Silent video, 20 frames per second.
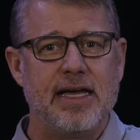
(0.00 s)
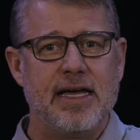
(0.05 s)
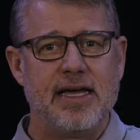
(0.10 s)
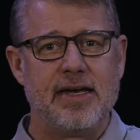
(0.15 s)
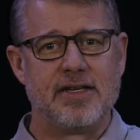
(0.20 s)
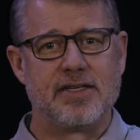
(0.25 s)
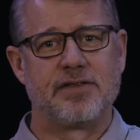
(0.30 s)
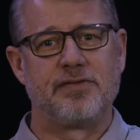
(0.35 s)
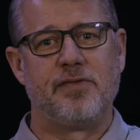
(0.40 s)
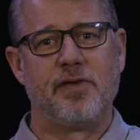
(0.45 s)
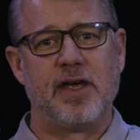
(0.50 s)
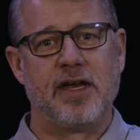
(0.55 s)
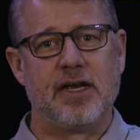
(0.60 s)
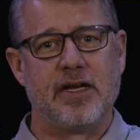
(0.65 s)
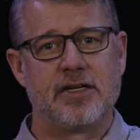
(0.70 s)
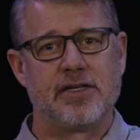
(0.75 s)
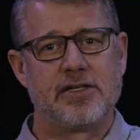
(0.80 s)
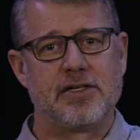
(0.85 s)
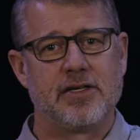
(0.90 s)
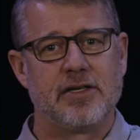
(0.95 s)
It is
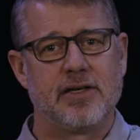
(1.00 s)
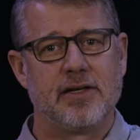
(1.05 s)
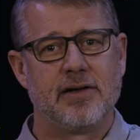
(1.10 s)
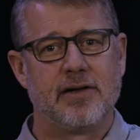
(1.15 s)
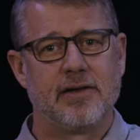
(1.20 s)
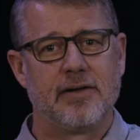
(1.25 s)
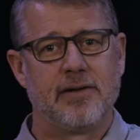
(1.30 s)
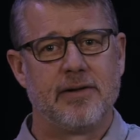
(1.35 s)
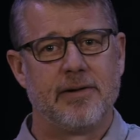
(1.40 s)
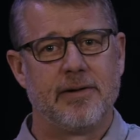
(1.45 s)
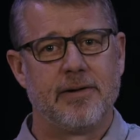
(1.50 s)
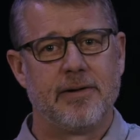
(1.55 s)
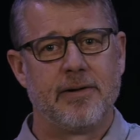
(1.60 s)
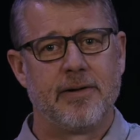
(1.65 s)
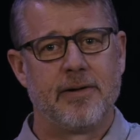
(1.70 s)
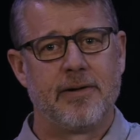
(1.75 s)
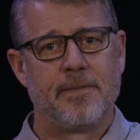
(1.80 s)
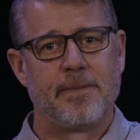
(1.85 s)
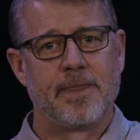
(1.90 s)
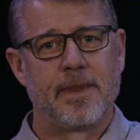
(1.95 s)
finished.
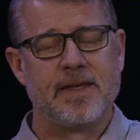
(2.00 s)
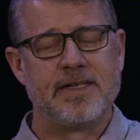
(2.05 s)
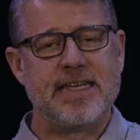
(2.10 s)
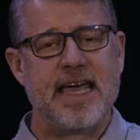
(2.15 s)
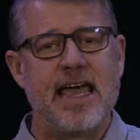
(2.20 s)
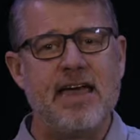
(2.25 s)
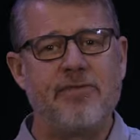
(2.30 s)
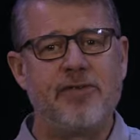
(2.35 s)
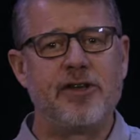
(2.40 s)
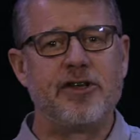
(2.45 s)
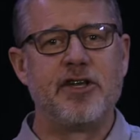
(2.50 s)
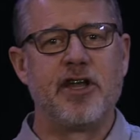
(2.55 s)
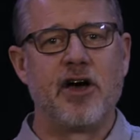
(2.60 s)
David